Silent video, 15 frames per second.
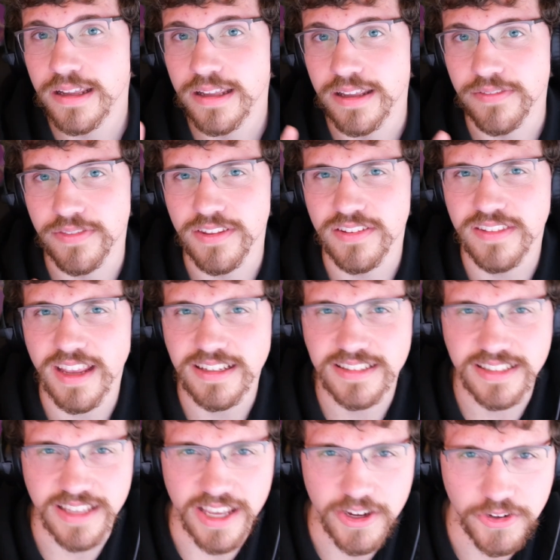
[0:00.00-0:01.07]
if this deck
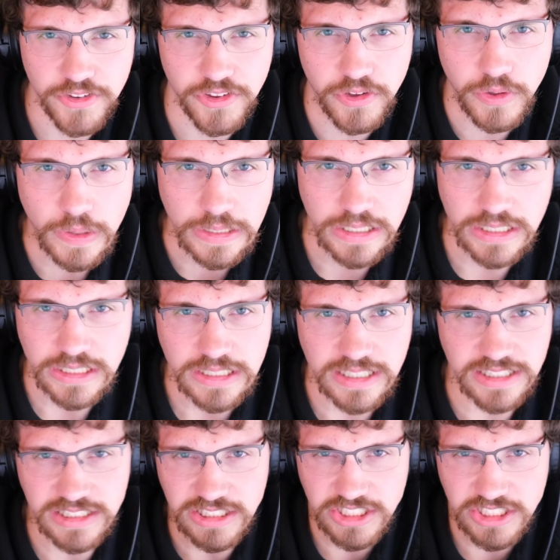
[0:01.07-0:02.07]
scares you and